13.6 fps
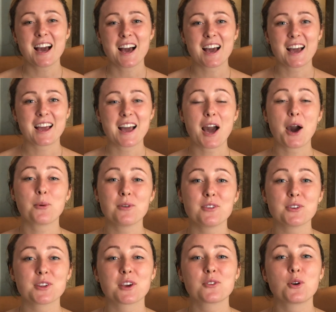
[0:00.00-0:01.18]
However,
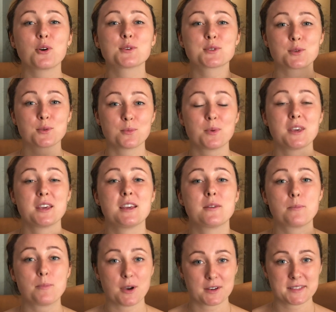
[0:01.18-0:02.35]
they can also be in
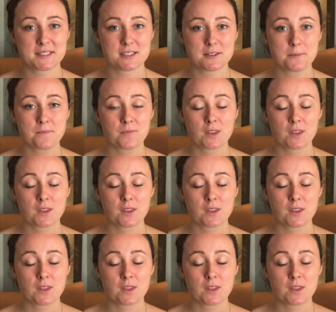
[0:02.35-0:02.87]
person.